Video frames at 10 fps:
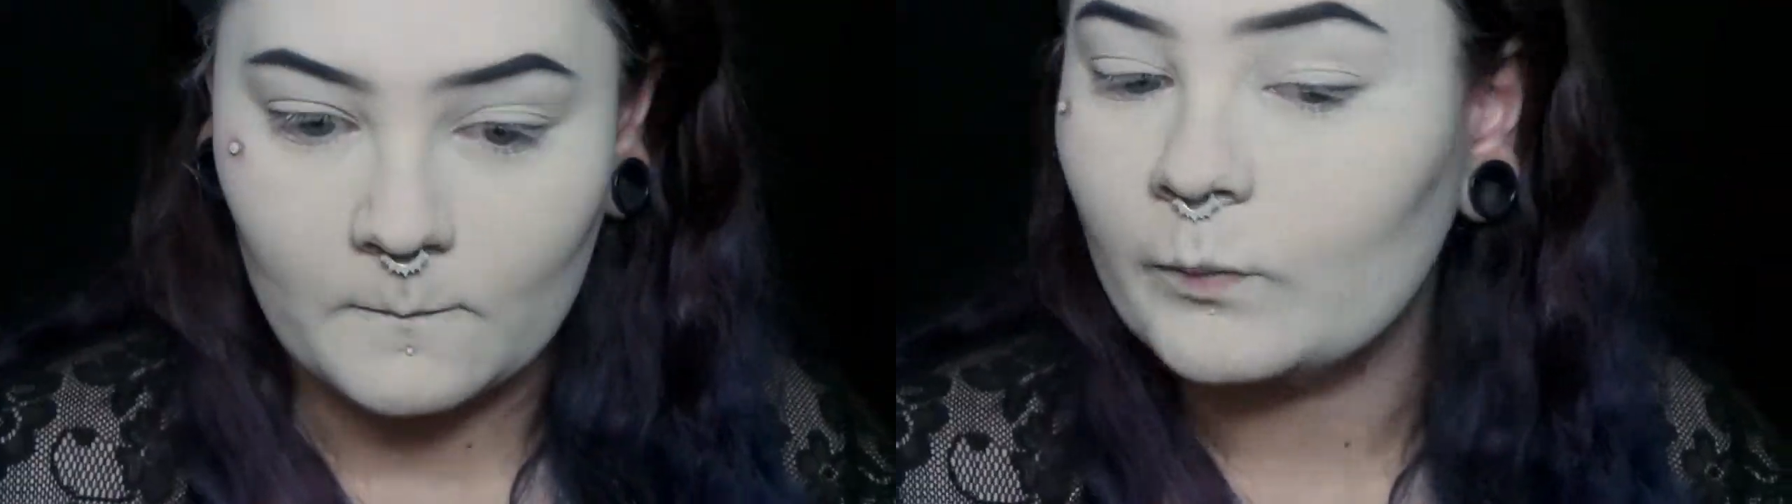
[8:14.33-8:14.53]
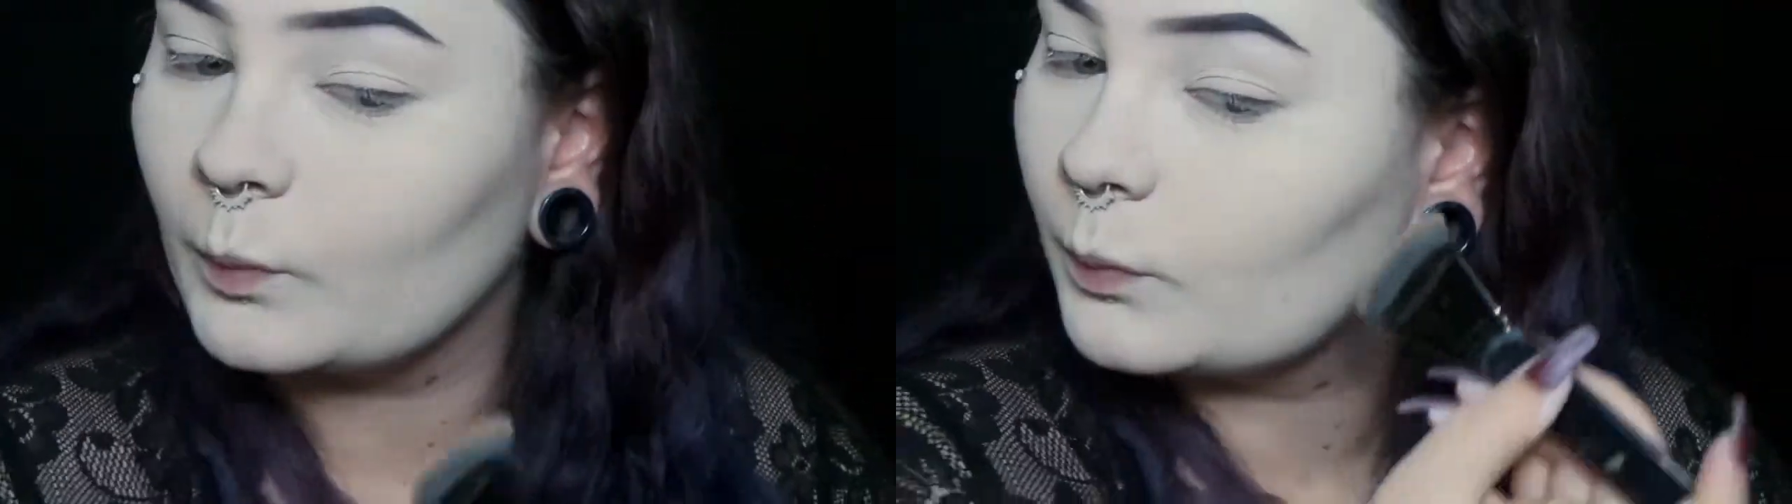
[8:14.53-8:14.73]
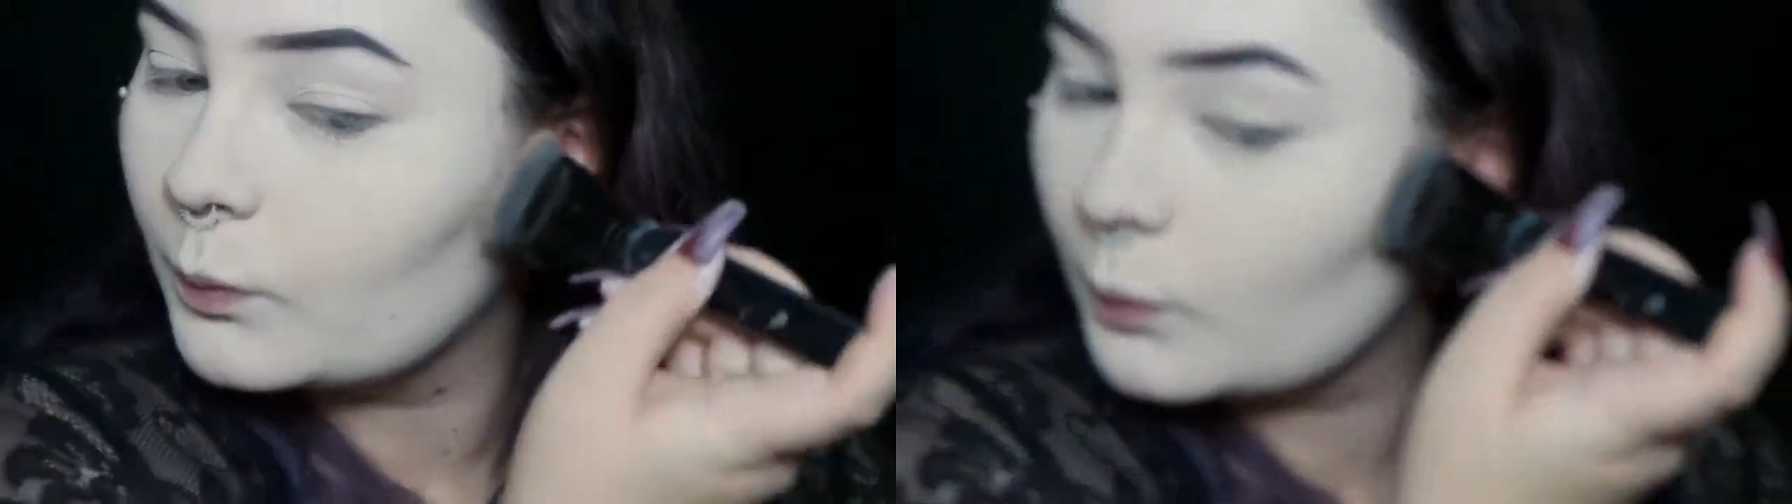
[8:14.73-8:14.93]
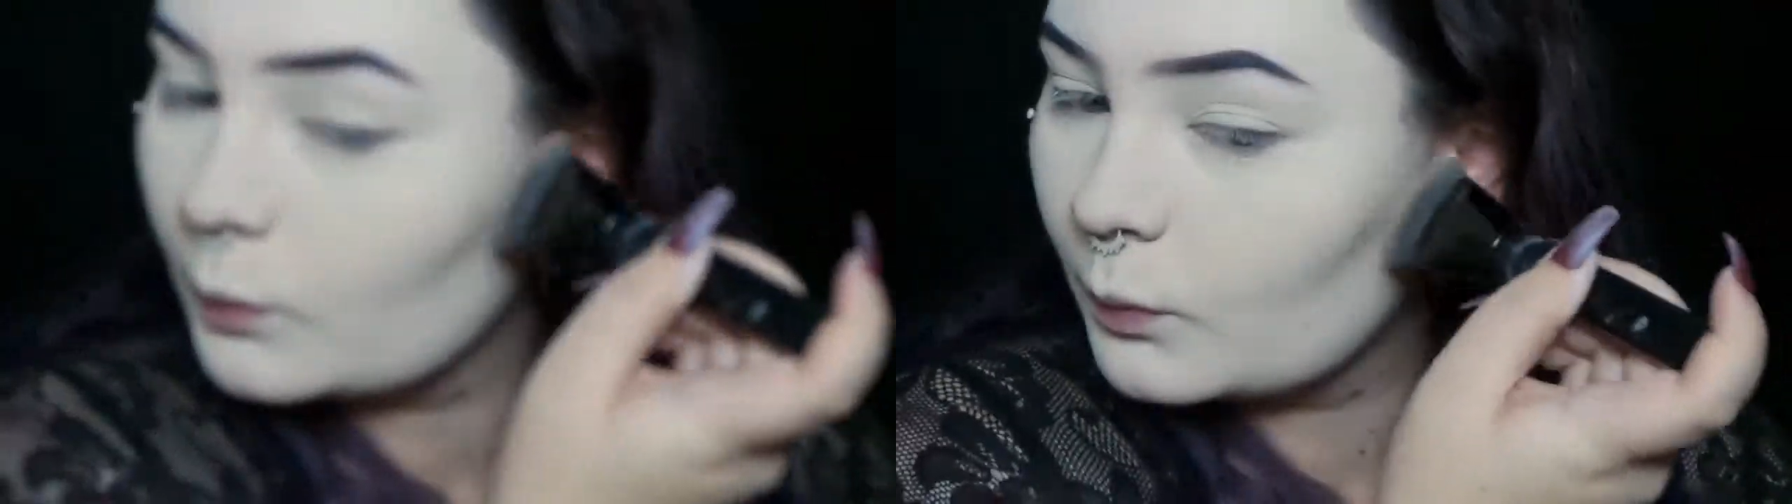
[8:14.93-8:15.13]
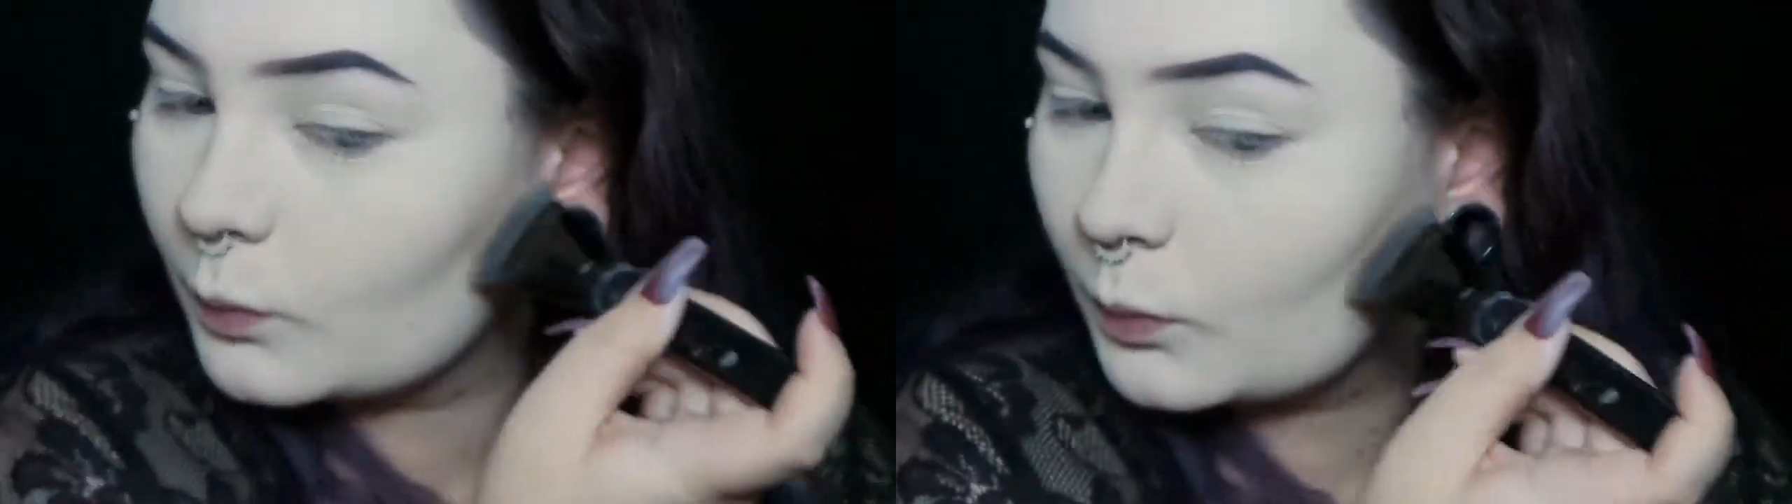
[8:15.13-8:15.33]
And I'm putting
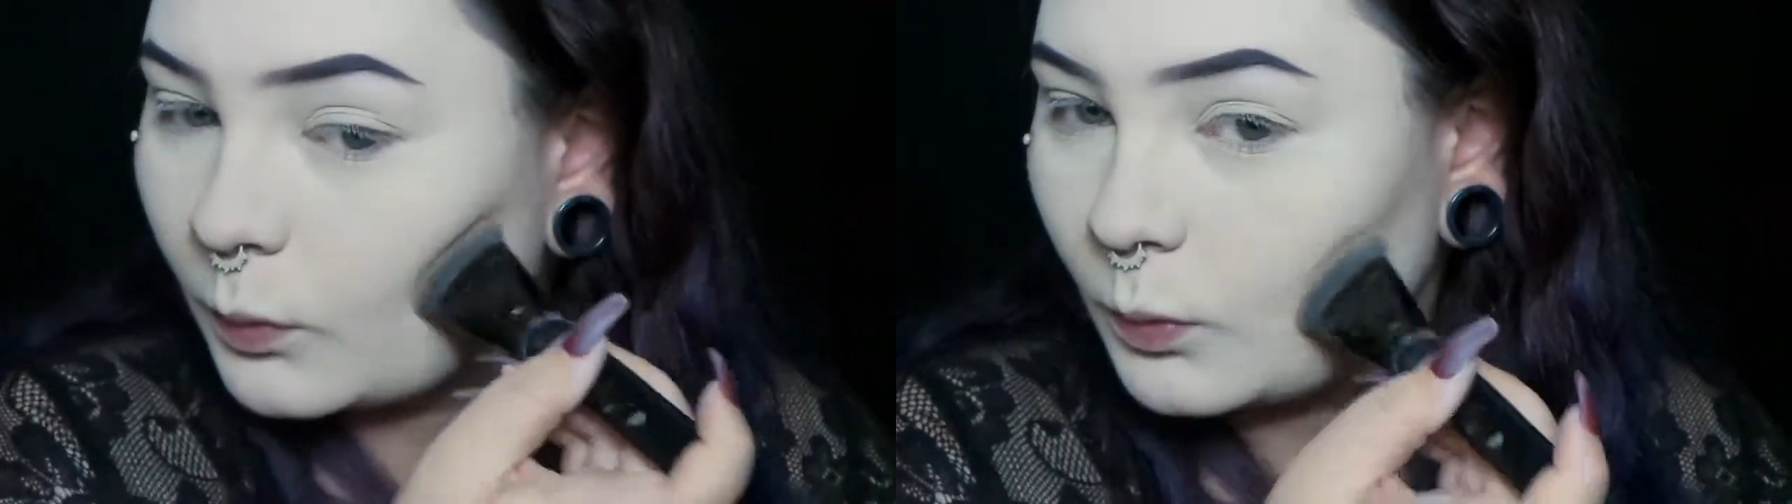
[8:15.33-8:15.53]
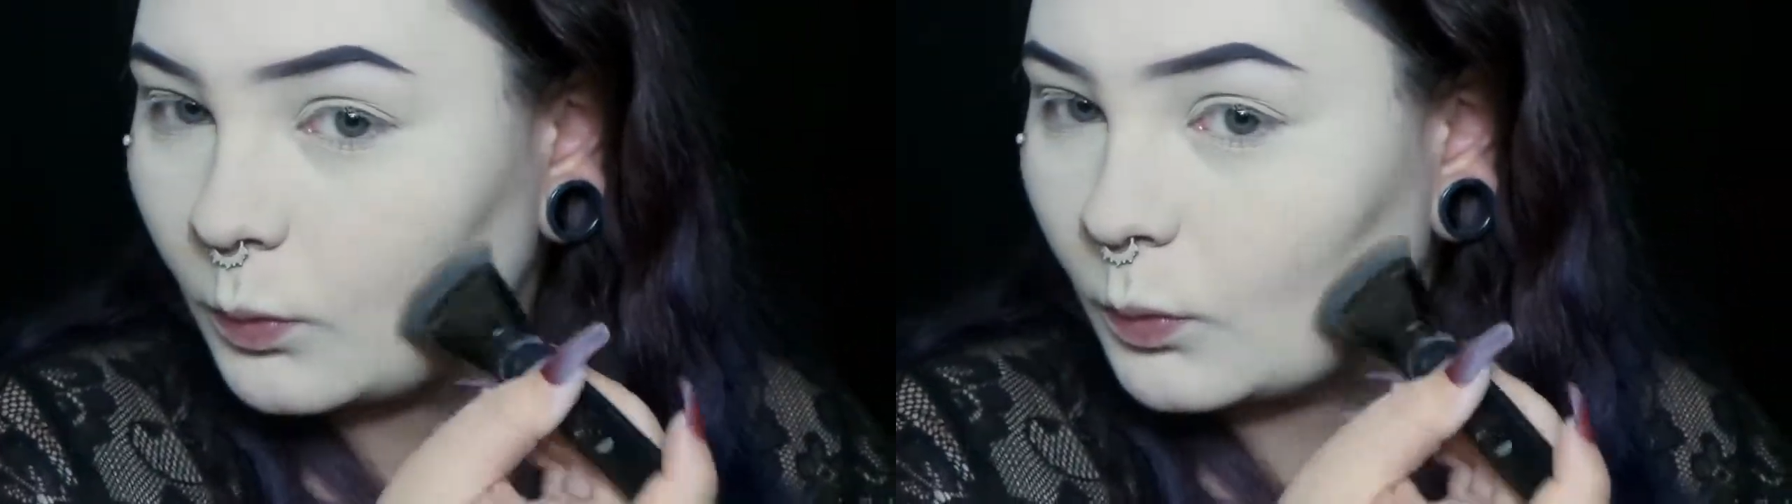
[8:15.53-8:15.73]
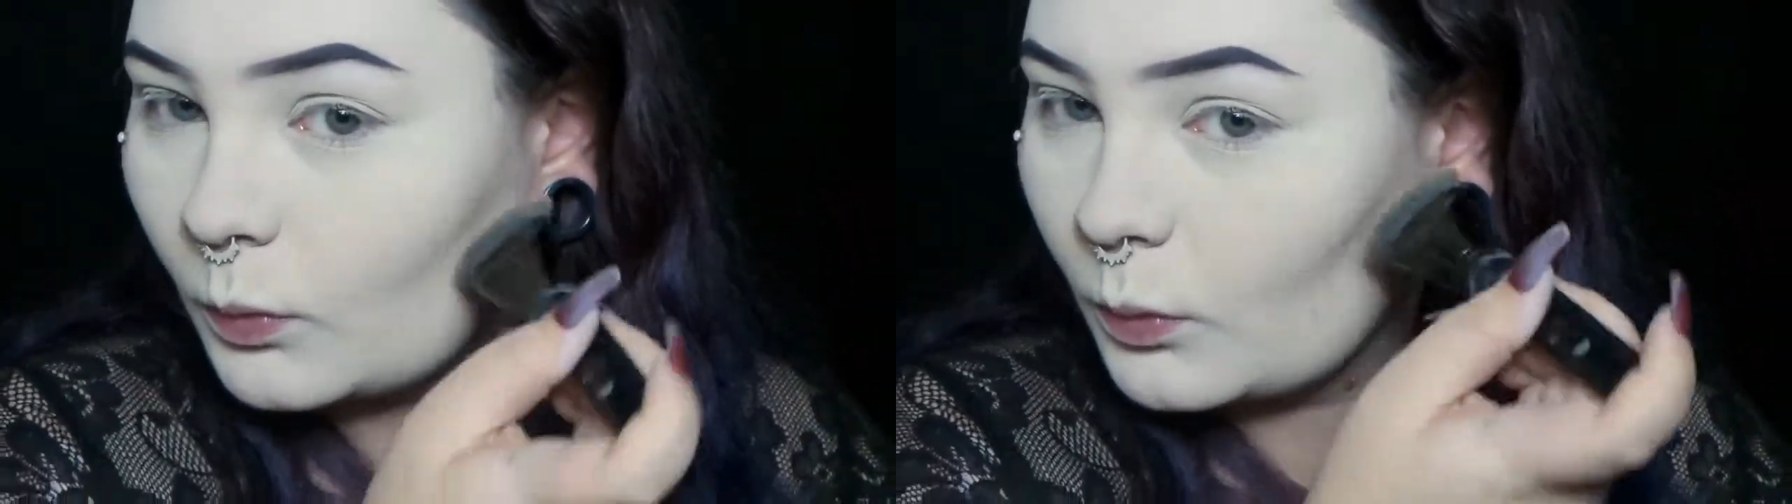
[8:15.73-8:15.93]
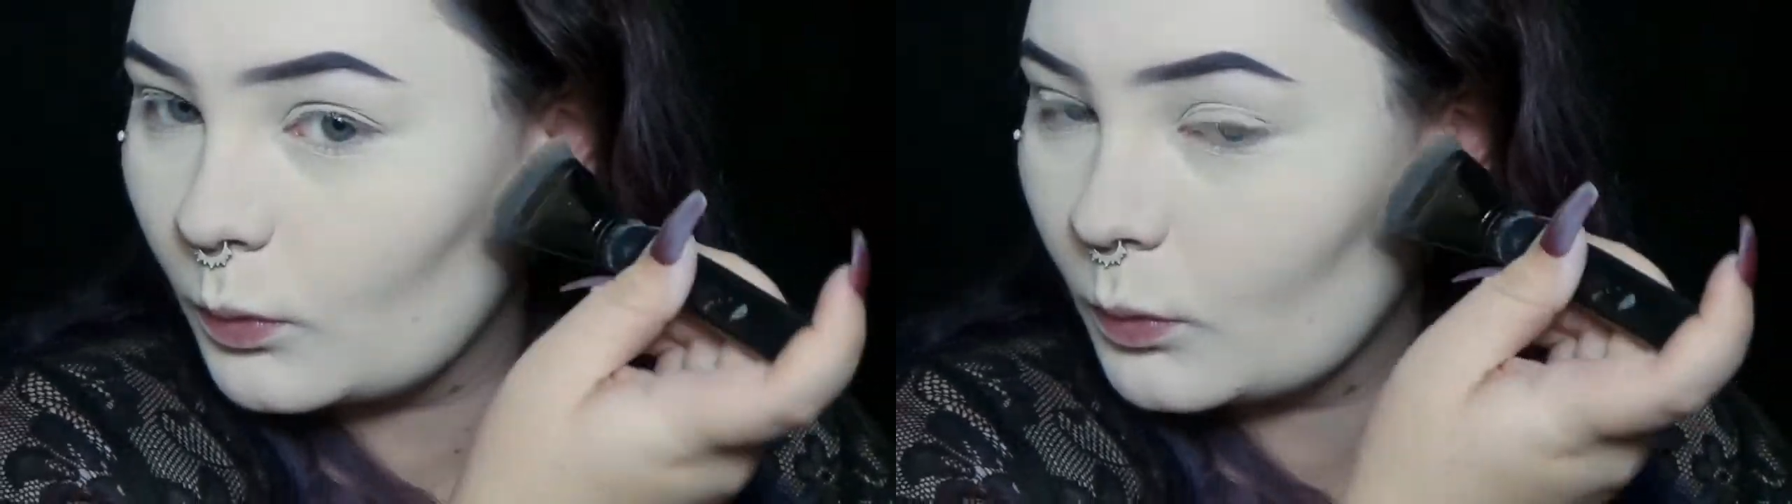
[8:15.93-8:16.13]
it in